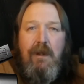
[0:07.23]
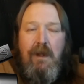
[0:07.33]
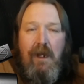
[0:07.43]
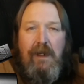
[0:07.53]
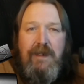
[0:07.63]

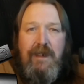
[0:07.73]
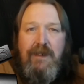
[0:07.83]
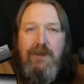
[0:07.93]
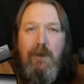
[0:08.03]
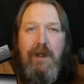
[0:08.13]

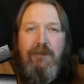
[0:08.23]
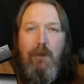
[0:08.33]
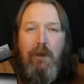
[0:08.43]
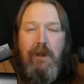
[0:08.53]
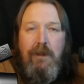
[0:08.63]

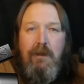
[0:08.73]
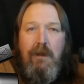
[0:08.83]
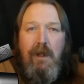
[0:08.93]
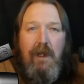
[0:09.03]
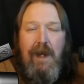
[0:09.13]
AT2040
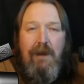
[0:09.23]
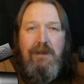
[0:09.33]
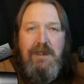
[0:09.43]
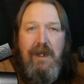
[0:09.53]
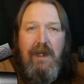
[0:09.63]
and how it
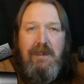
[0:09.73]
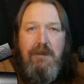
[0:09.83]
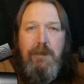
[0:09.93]
stacks up